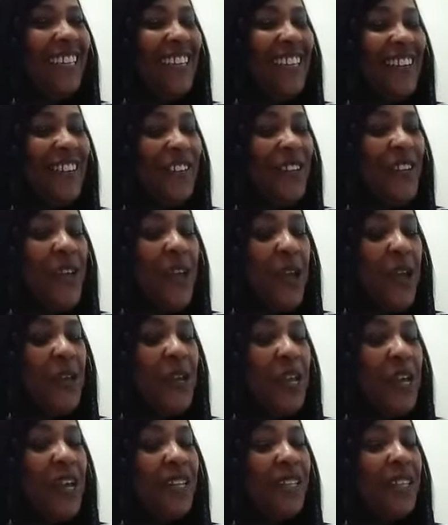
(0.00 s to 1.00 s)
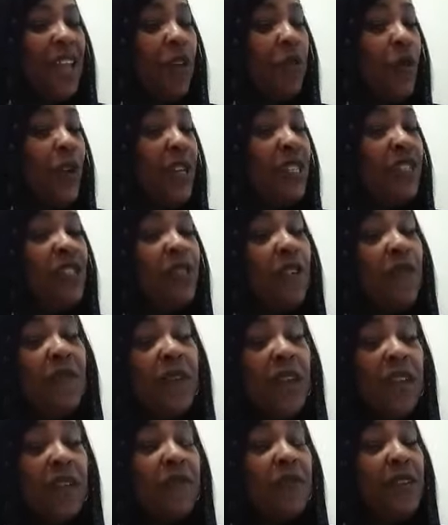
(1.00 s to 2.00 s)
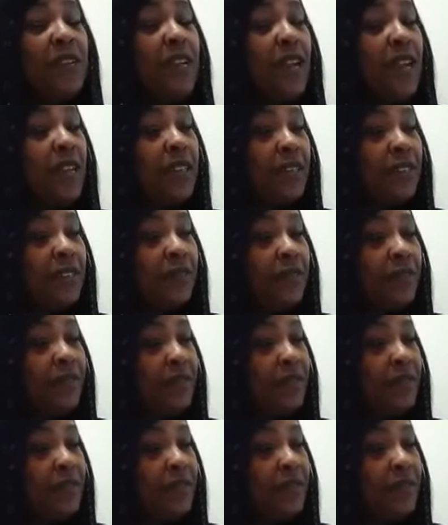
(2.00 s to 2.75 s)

Okay. Now, what is your favorite color?